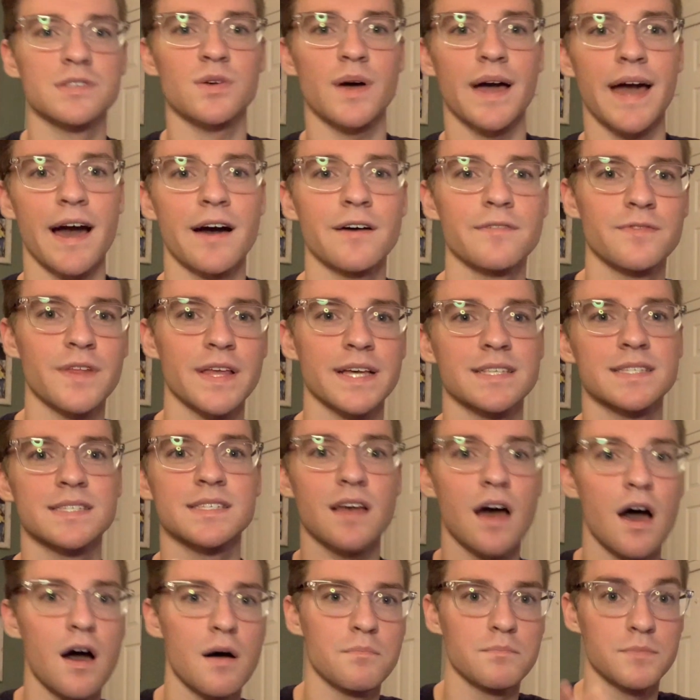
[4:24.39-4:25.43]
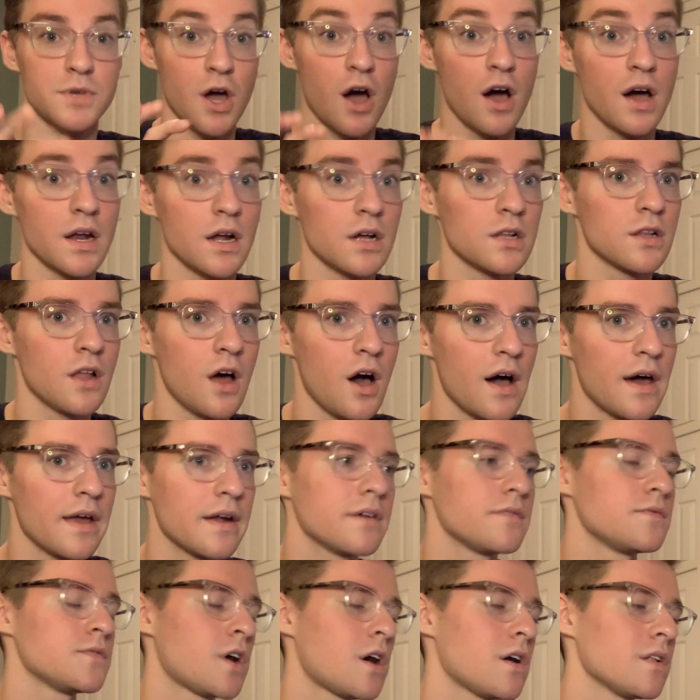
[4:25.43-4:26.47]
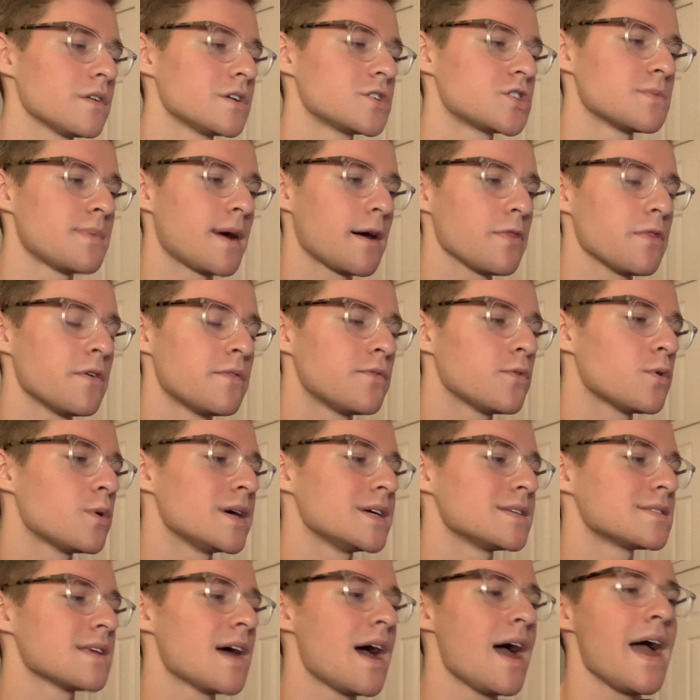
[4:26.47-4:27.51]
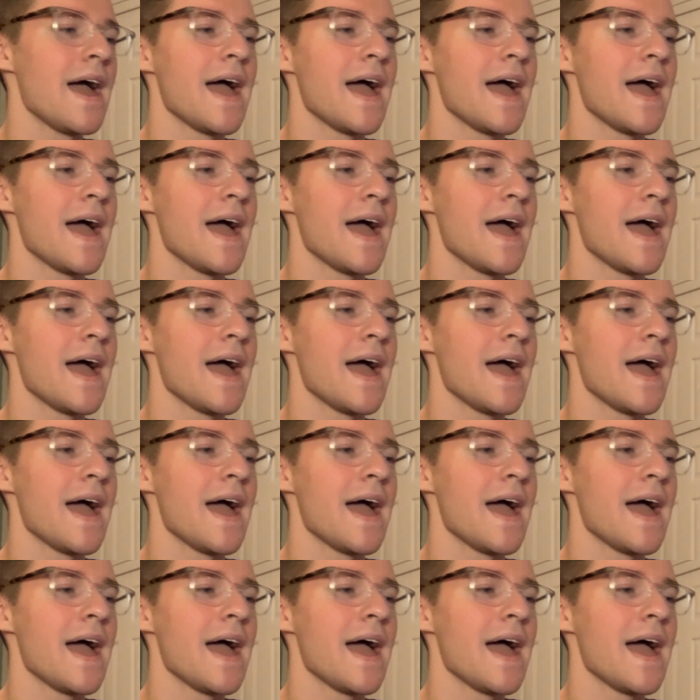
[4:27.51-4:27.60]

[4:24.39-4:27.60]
So I have like some, not a lot of knowledge about the voice,